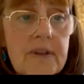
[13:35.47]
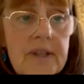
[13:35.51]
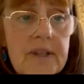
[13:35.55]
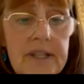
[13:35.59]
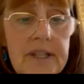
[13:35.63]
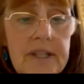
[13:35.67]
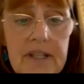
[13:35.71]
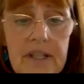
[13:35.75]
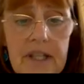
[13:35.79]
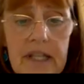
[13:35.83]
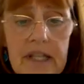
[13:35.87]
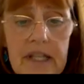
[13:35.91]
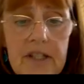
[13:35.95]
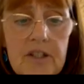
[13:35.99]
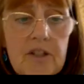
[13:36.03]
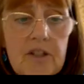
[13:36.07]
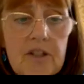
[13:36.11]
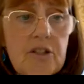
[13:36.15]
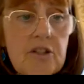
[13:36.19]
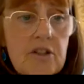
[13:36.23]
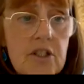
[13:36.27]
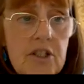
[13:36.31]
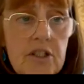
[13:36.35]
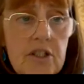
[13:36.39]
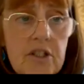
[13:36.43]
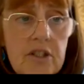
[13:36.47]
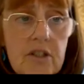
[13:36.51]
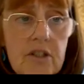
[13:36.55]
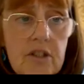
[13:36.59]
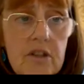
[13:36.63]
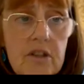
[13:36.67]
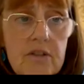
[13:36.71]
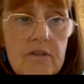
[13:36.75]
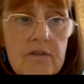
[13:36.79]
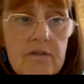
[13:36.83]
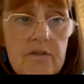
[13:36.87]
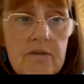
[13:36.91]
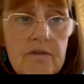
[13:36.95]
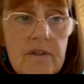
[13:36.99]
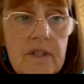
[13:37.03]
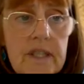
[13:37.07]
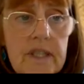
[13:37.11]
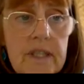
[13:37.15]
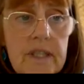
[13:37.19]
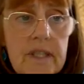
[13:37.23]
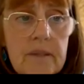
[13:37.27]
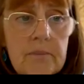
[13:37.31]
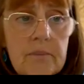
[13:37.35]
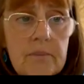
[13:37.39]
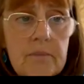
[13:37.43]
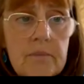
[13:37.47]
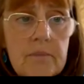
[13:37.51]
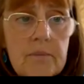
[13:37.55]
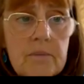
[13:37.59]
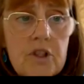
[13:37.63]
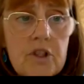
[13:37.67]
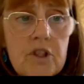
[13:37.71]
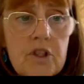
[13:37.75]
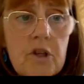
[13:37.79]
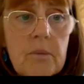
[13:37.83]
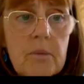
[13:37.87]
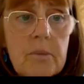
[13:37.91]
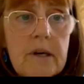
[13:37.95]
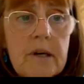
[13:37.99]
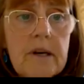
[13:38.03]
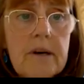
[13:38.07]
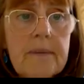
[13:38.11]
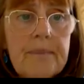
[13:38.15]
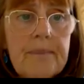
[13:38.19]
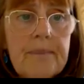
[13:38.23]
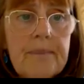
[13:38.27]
the notion of trauma.